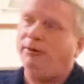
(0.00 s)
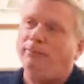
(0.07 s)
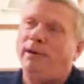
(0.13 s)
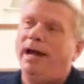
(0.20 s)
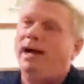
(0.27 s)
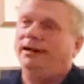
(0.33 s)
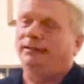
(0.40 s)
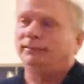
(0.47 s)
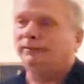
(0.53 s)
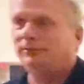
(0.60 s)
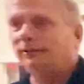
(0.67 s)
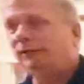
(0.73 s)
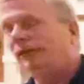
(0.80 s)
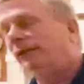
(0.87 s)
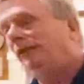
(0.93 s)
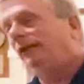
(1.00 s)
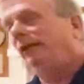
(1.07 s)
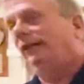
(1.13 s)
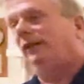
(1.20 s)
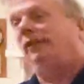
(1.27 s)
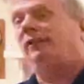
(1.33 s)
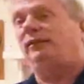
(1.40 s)
their models.
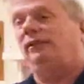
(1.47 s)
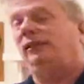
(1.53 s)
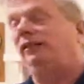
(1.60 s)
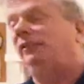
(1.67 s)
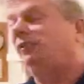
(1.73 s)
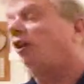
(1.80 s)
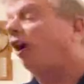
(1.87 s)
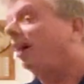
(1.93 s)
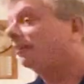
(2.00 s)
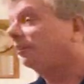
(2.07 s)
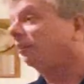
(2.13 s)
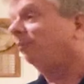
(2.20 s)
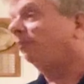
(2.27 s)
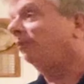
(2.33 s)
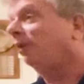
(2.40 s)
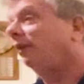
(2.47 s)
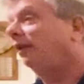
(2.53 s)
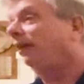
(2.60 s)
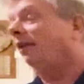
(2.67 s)
It's, it's awesome